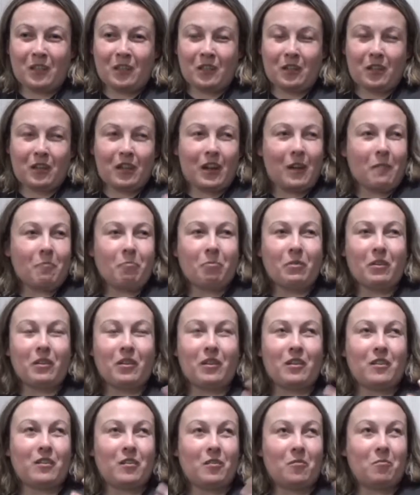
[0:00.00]

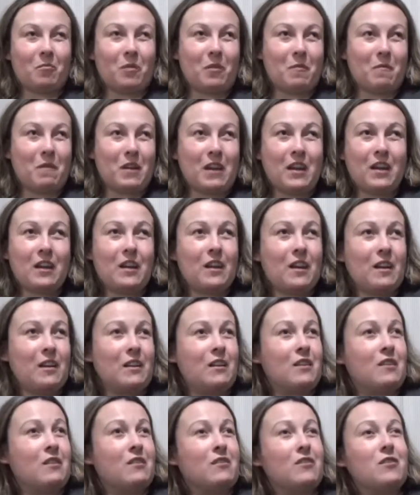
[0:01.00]
happy to be me
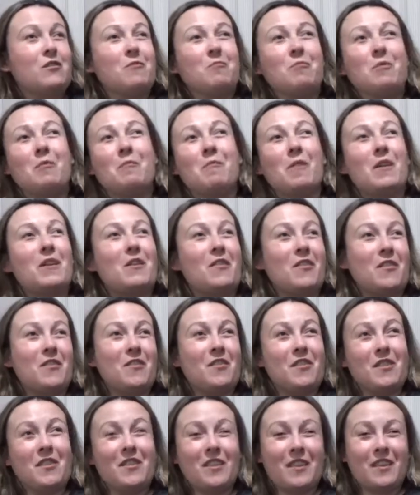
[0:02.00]
and to be my own
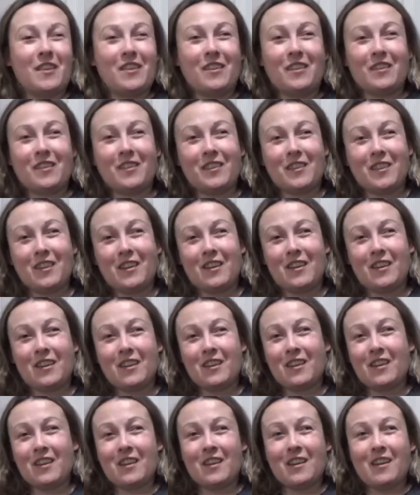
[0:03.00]
identity.
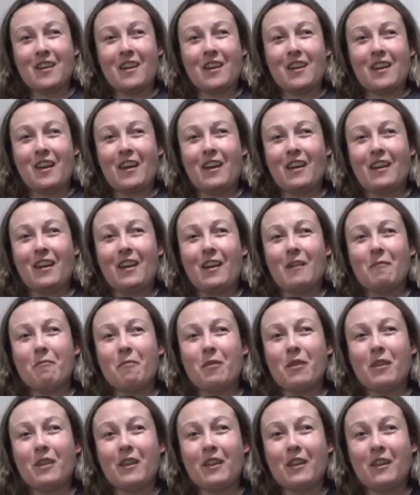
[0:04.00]
And I
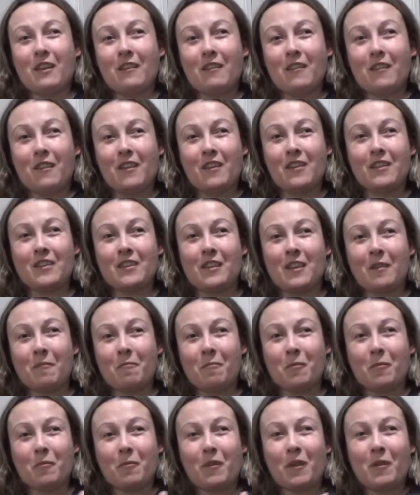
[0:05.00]
believe, as
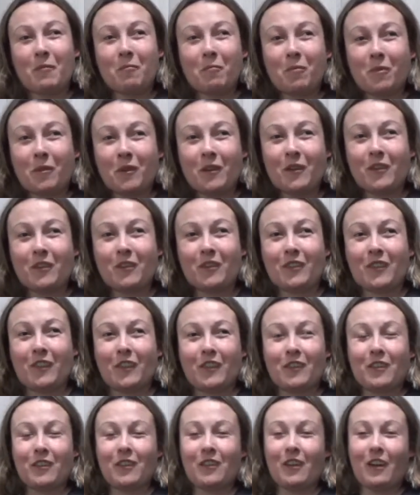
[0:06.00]
number 1 point,
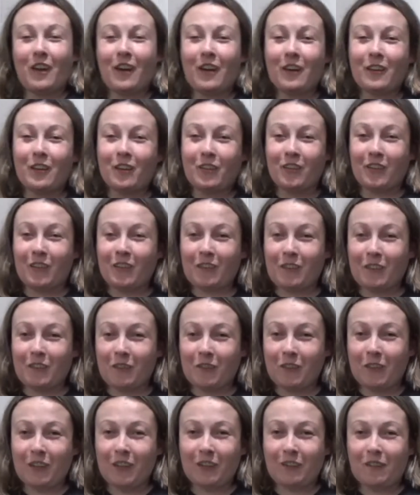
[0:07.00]
that you either need to
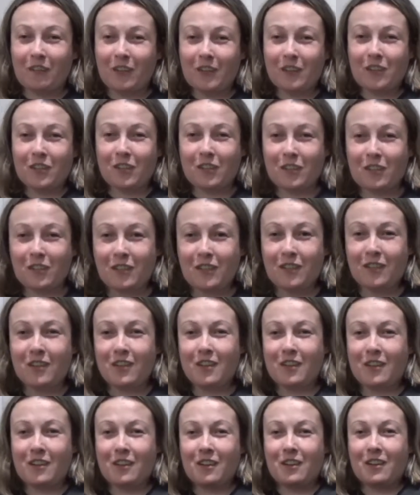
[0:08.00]
be rich,
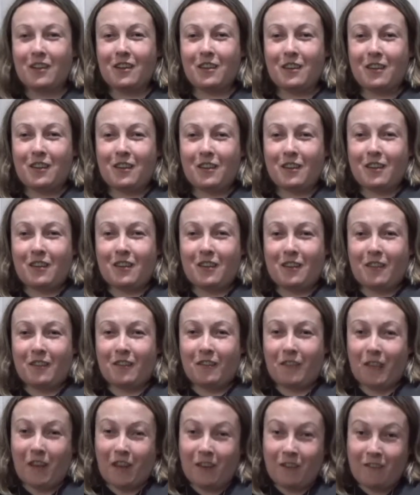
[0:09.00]

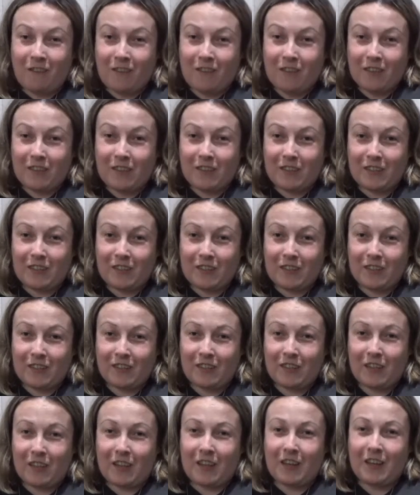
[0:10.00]

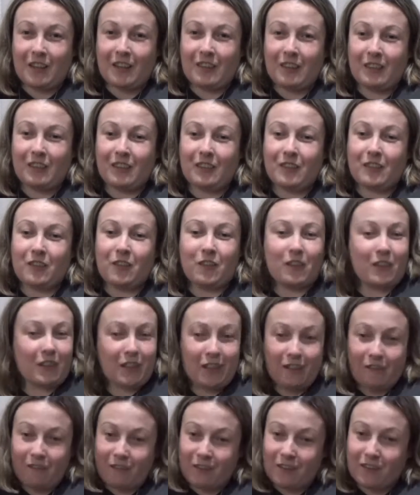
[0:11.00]
famous and so
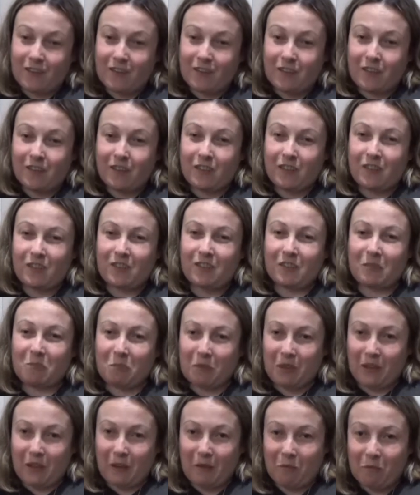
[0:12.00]
glamorous to
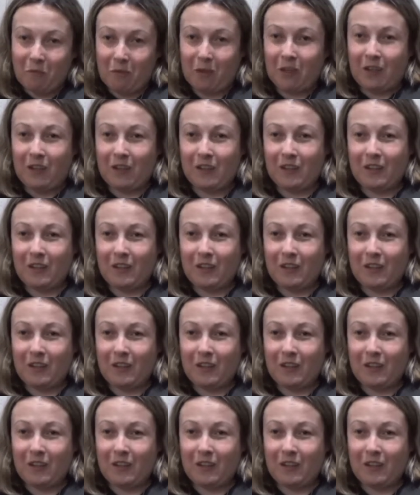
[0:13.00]
be happy.